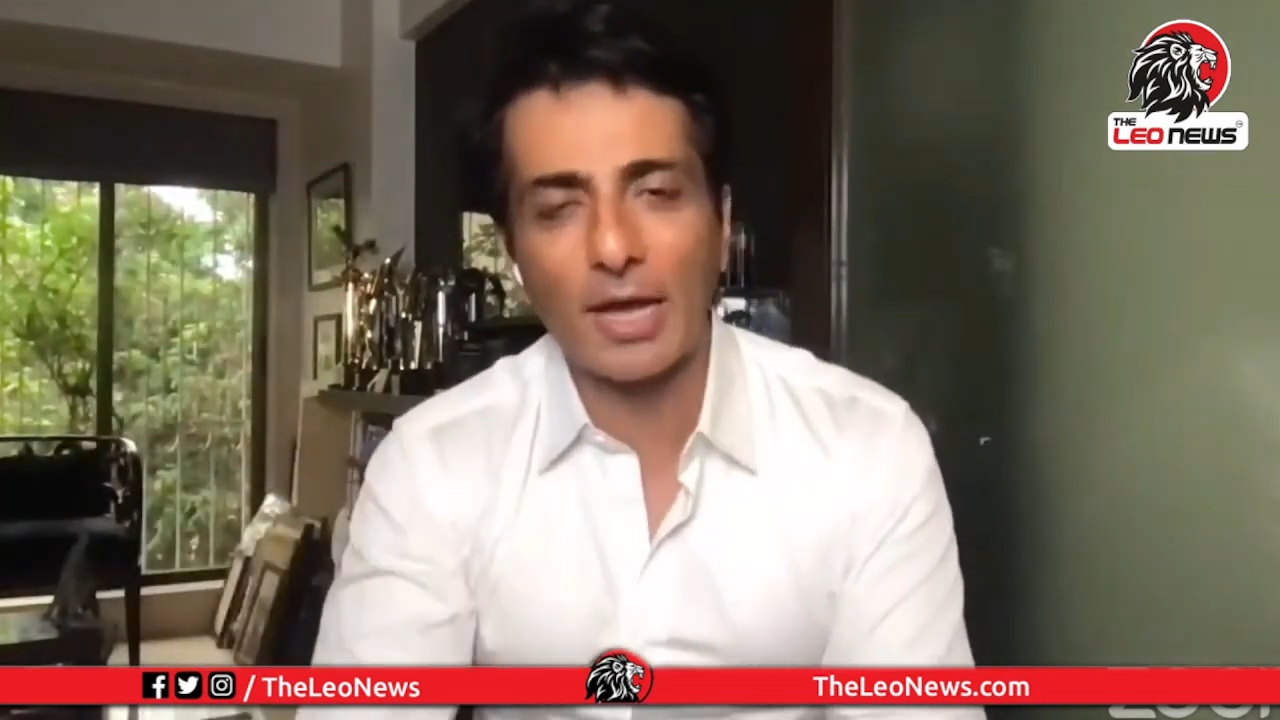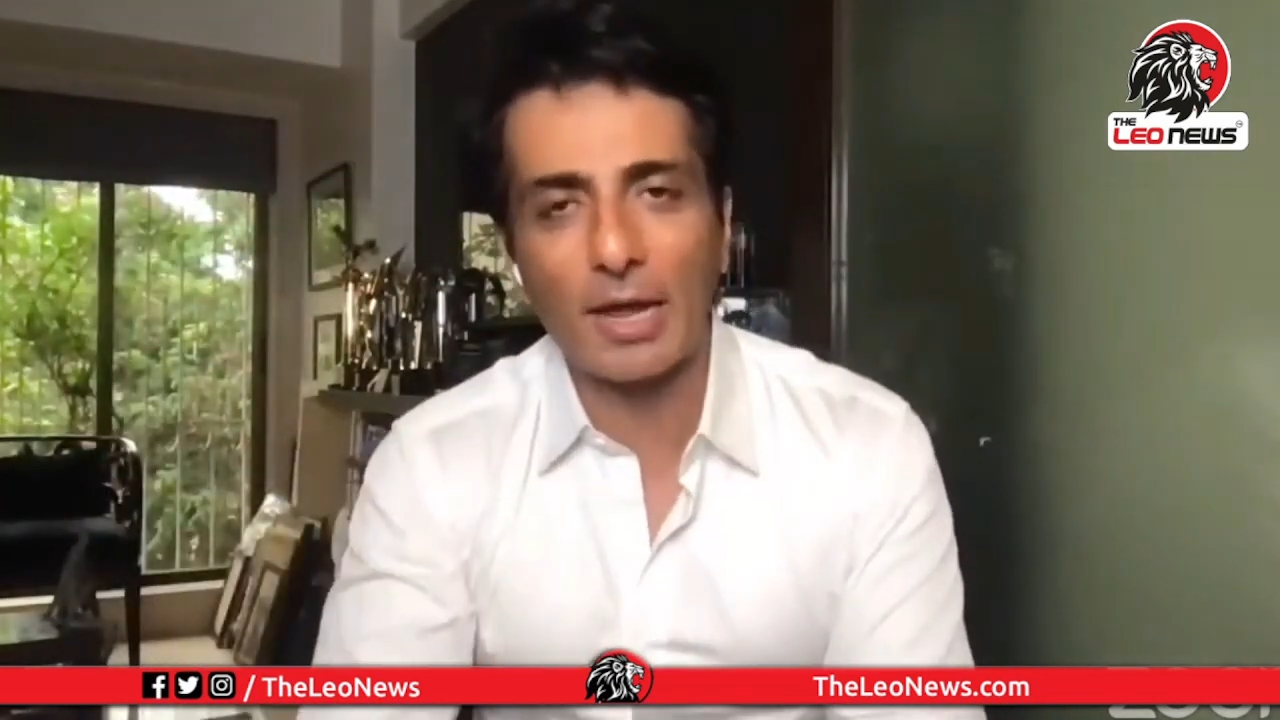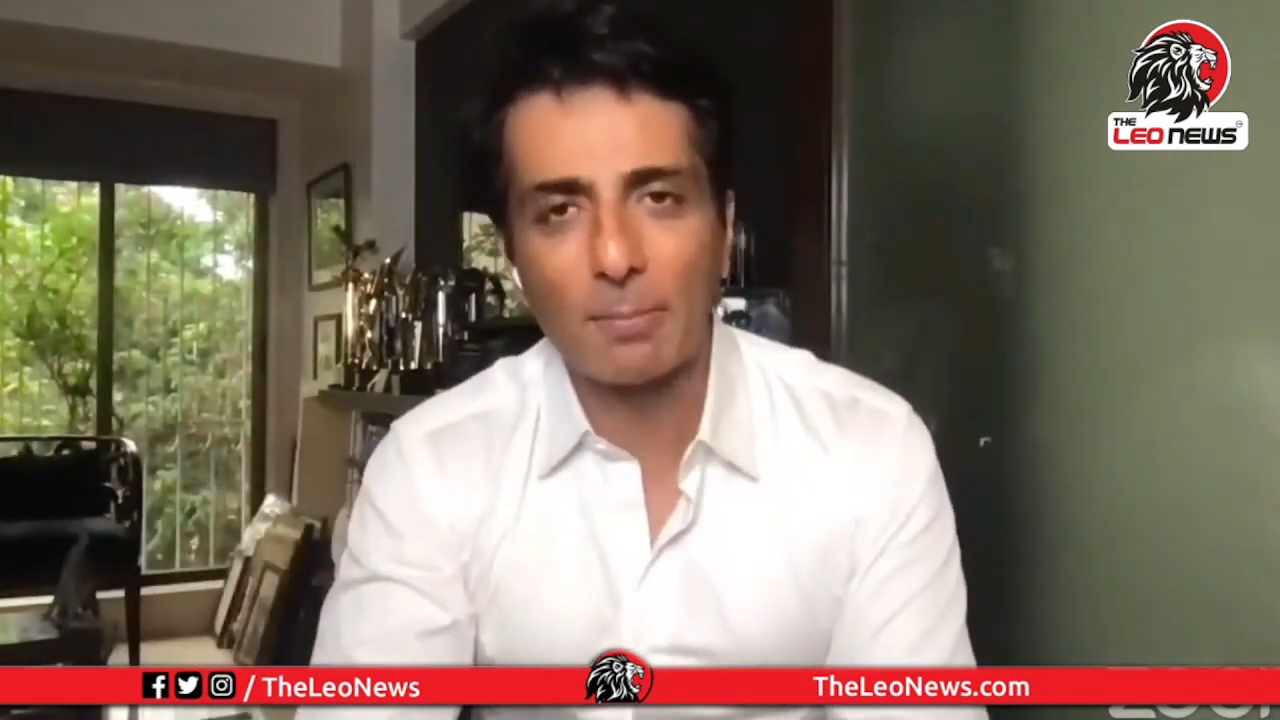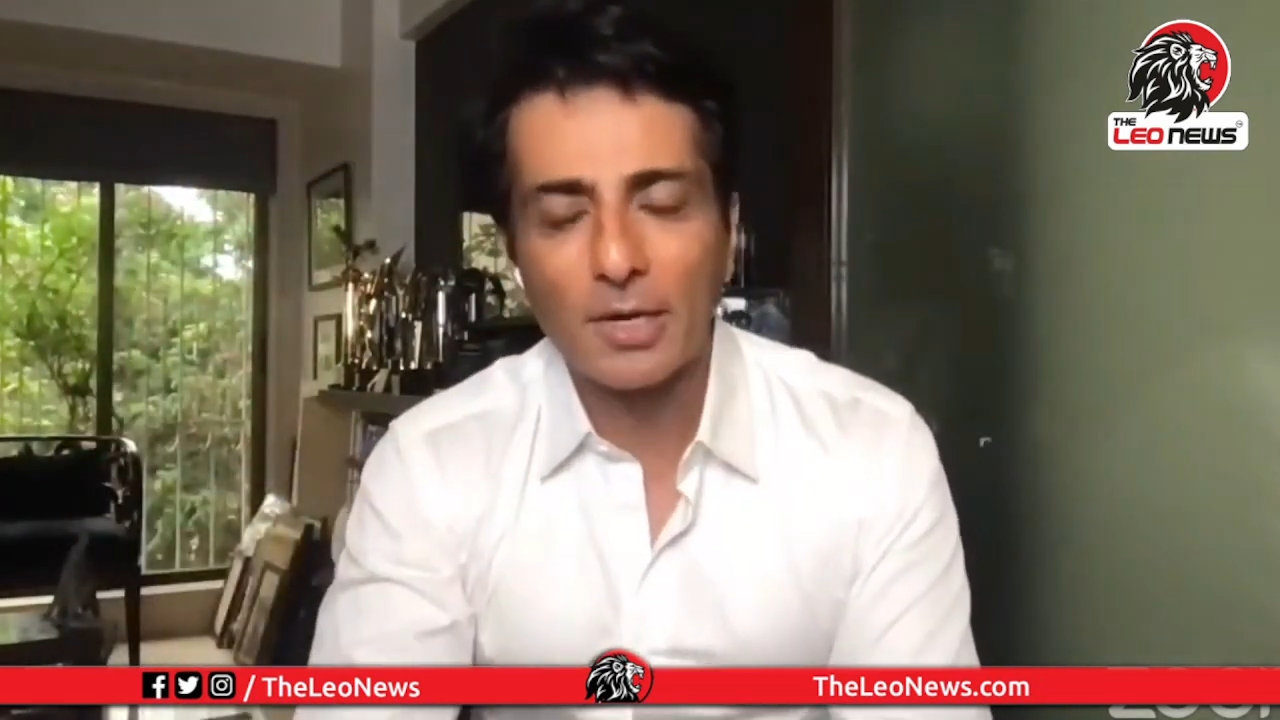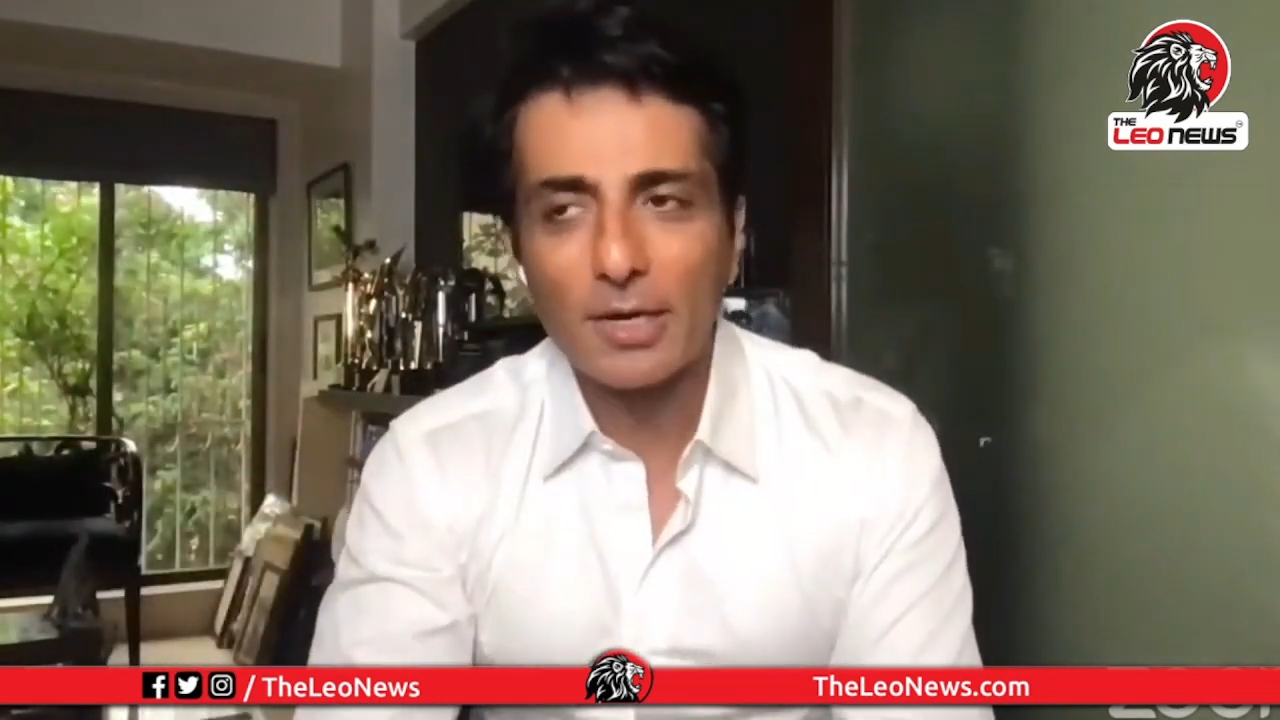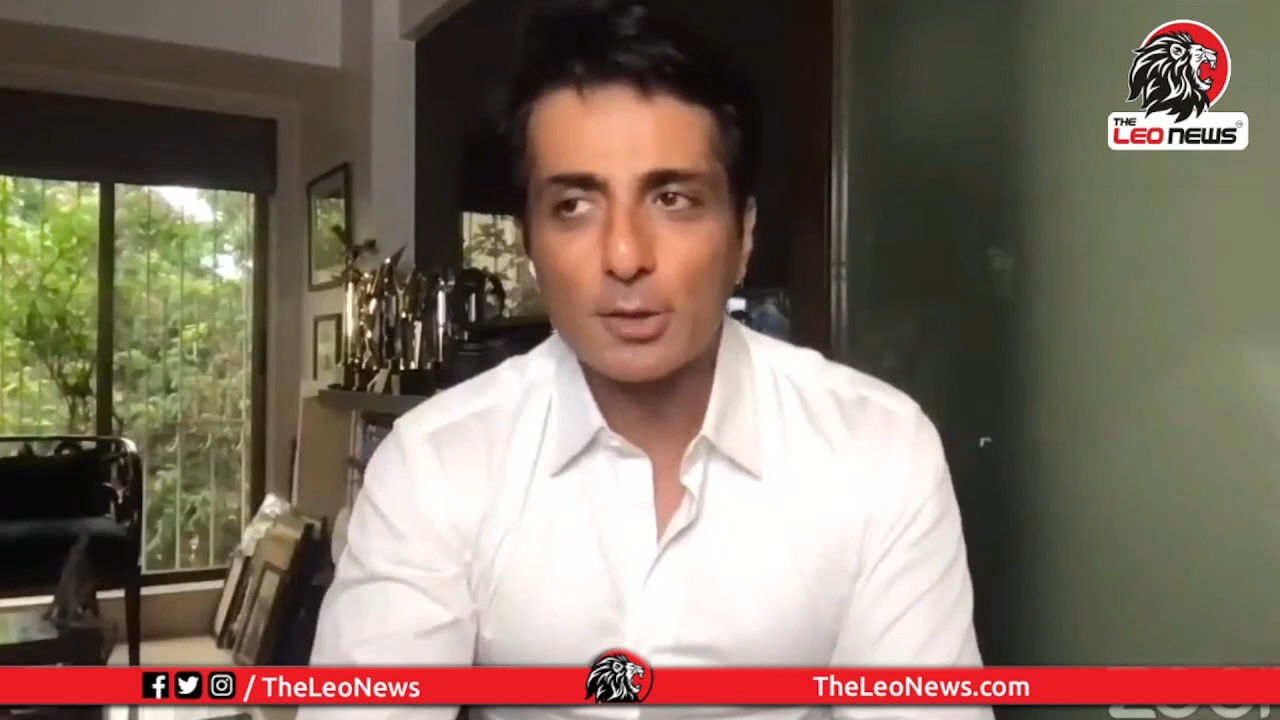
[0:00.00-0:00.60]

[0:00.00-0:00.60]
help.